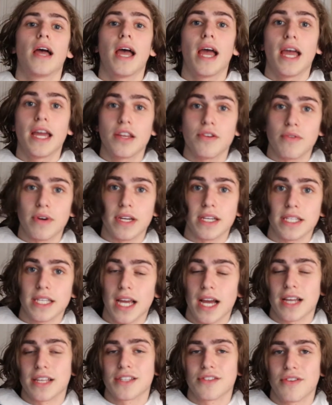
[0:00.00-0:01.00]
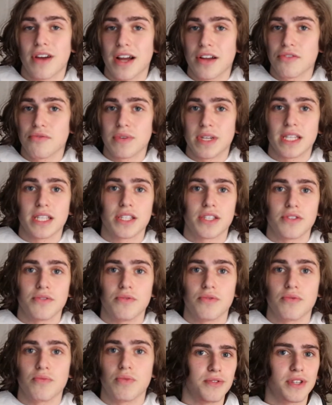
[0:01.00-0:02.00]
Anyways, yeah, so Halloween is
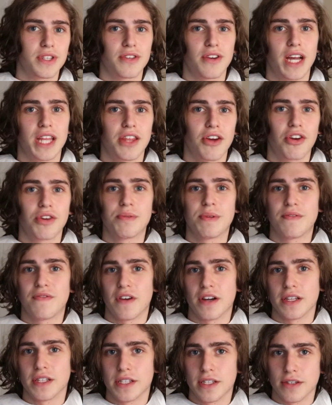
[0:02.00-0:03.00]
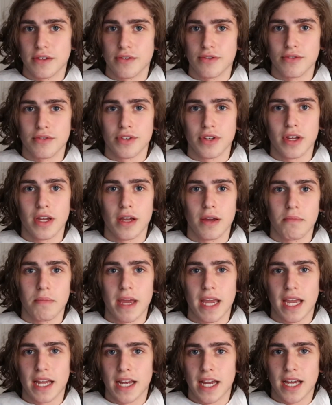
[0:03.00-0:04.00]
soon, so I thought it'd be fun to make
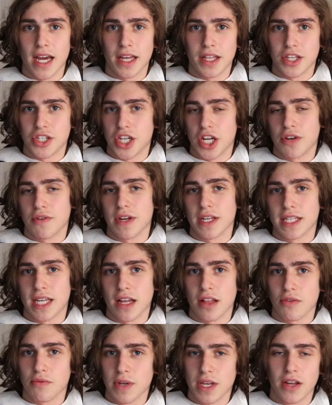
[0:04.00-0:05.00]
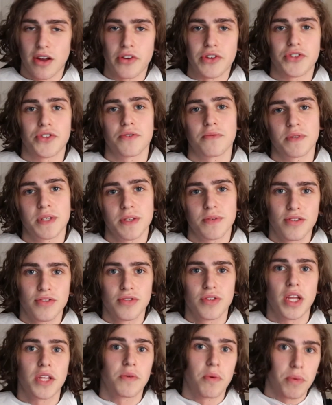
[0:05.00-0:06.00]
an AI that generates Halloween costumes. So
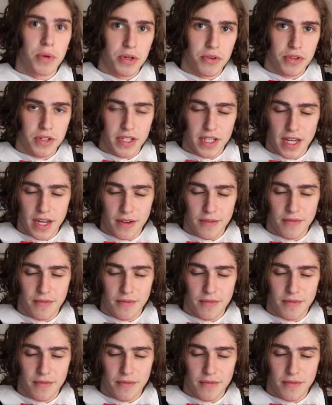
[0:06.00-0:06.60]
that's what we're doing today.